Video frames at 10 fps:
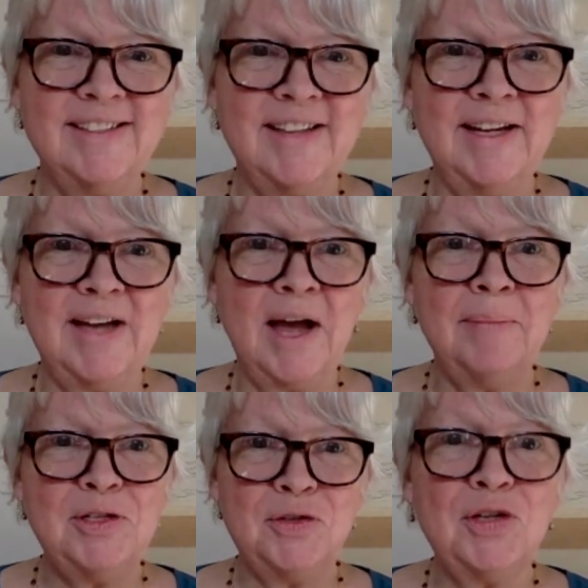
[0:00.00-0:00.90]
Like
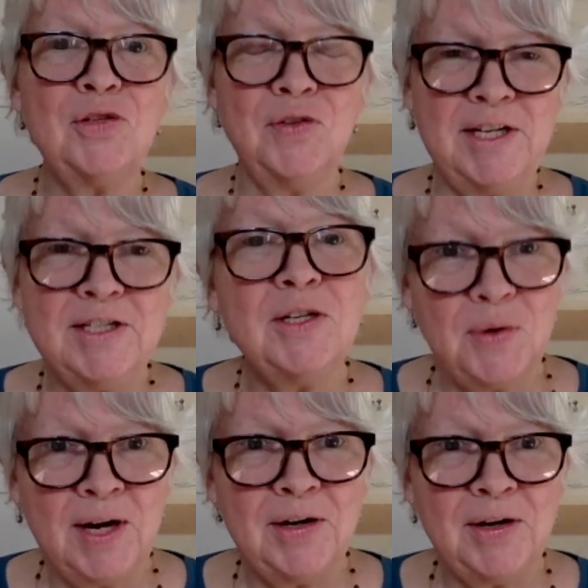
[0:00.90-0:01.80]
I'm a structural
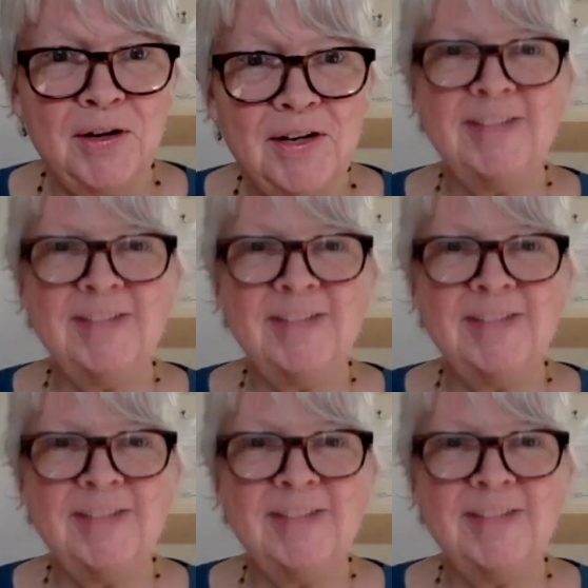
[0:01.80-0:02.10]
integrator.